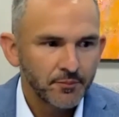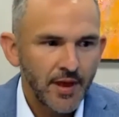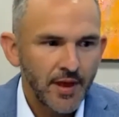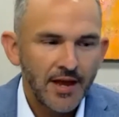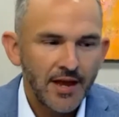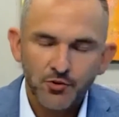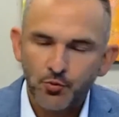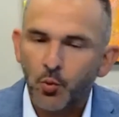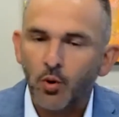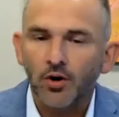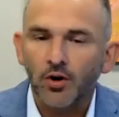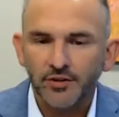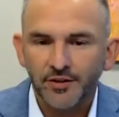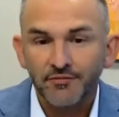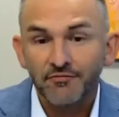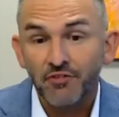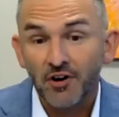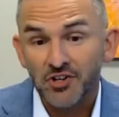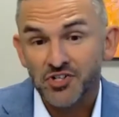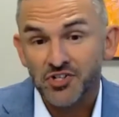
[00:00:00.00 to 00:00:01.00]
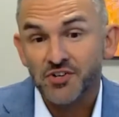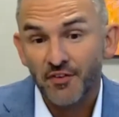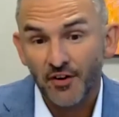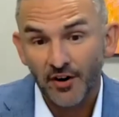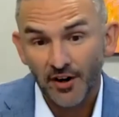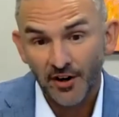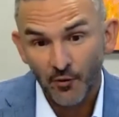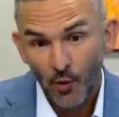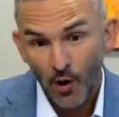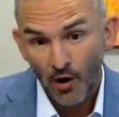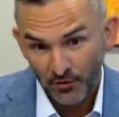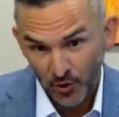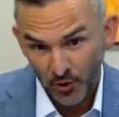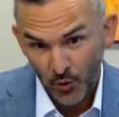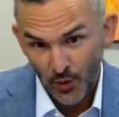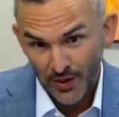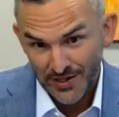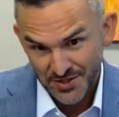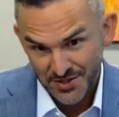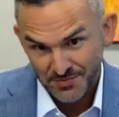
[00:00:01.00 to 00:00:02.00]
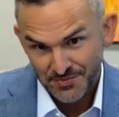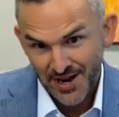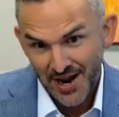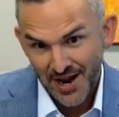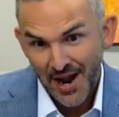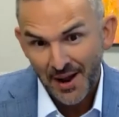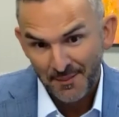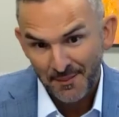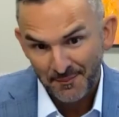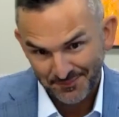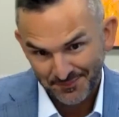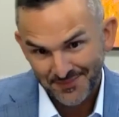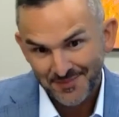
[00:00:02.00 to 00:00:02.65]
has worked and functioned very well for quite some time.